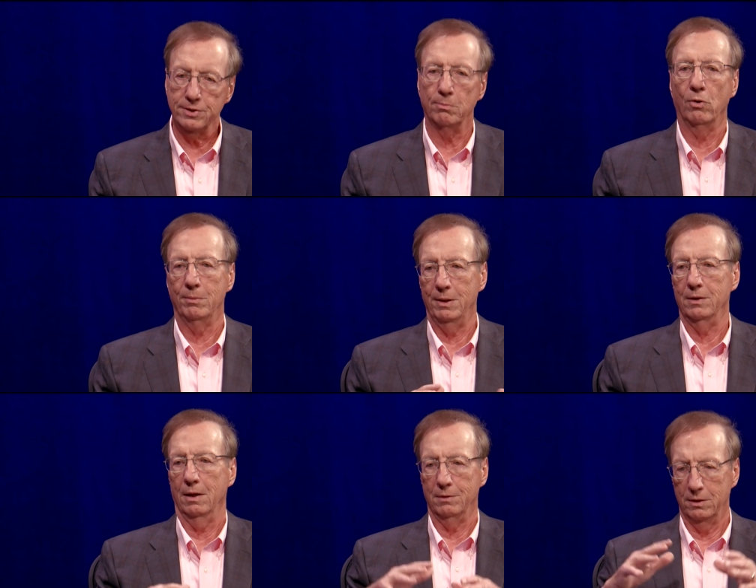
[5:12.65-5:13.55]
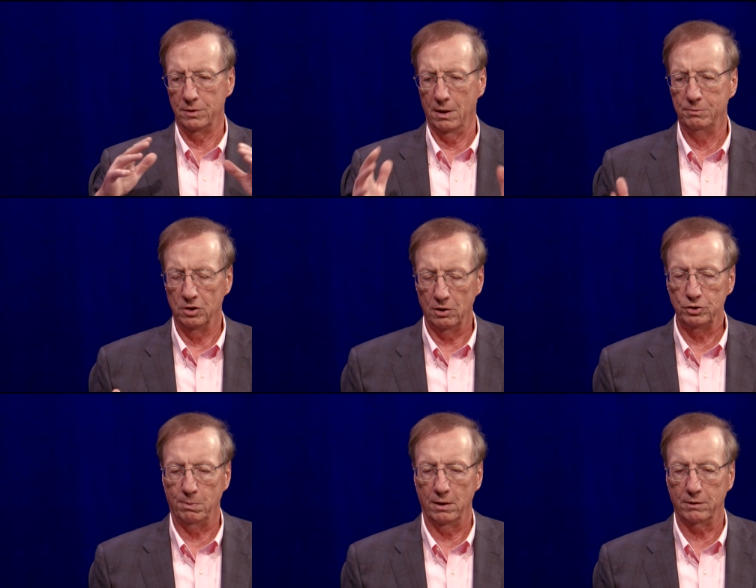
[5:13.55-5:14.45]
the board, but a, a, a
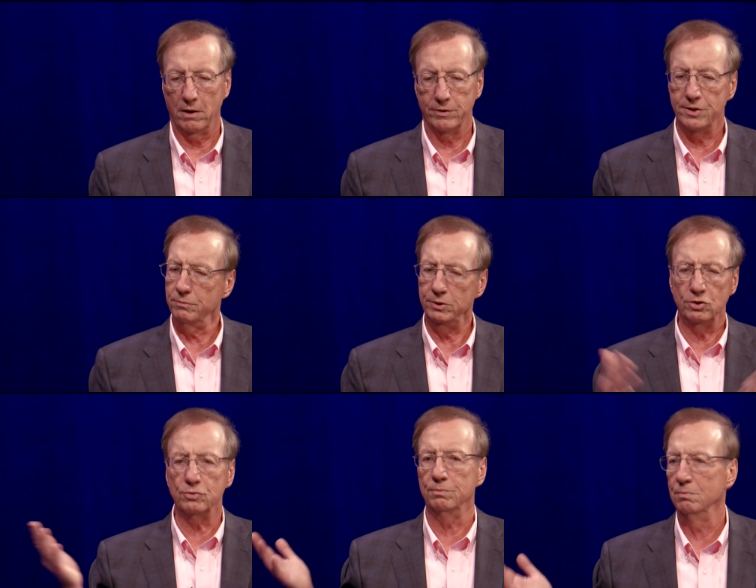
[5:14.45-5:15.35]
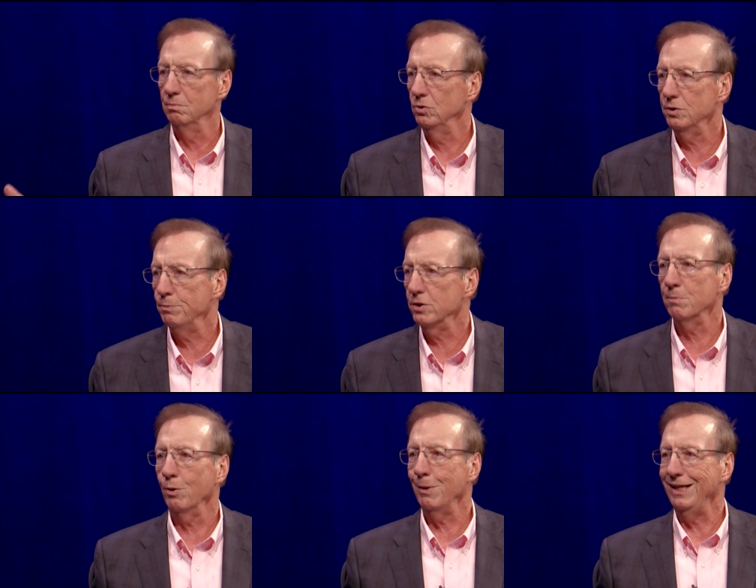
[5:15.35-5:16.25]
large part of Congress says, we just, just print
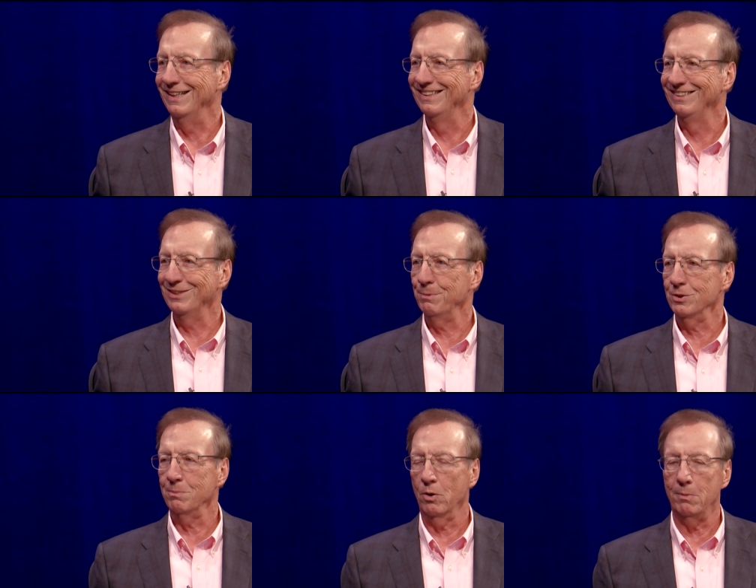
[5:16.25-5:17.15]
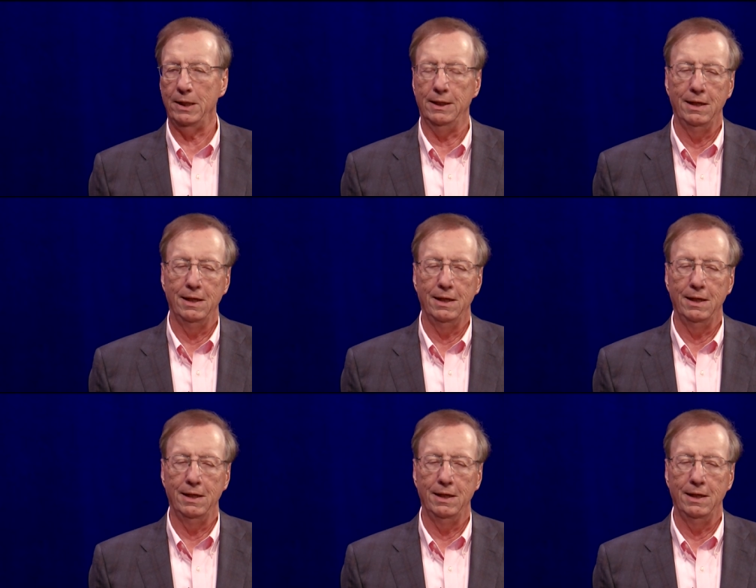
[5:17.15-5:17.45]
some more money. Just print some more money.